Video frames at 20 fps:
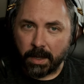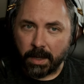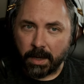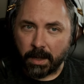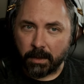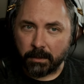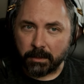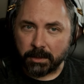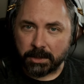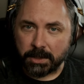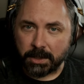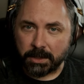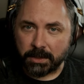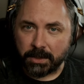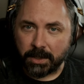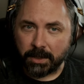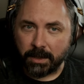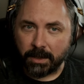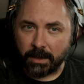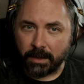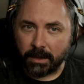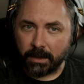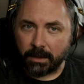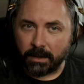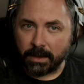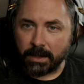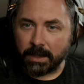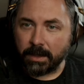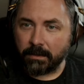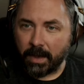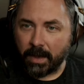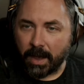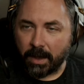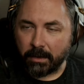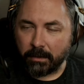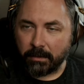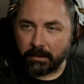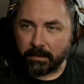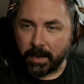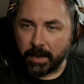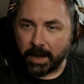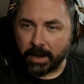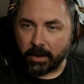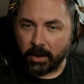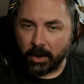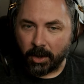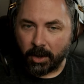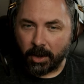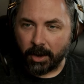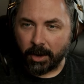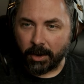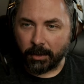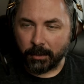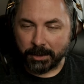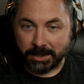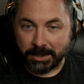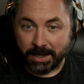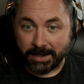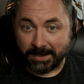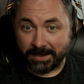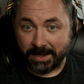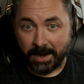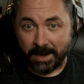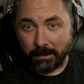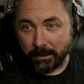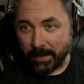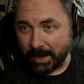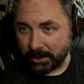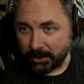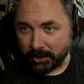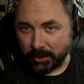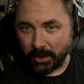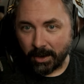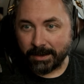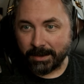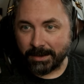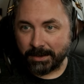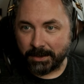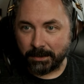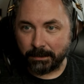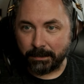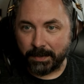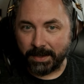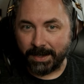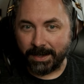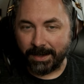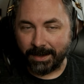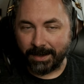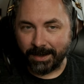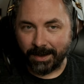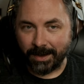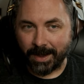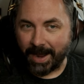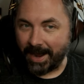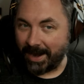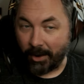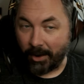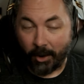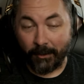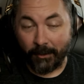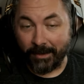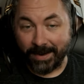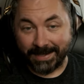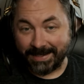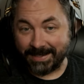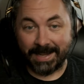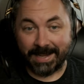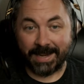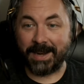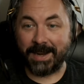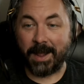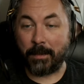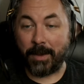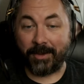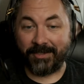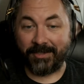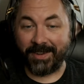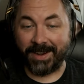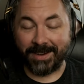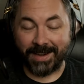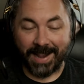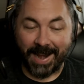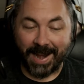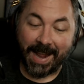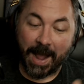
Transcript: and I was just gonna live out of my car, which I set up my trunk to be. I had already set it up. I figured it out.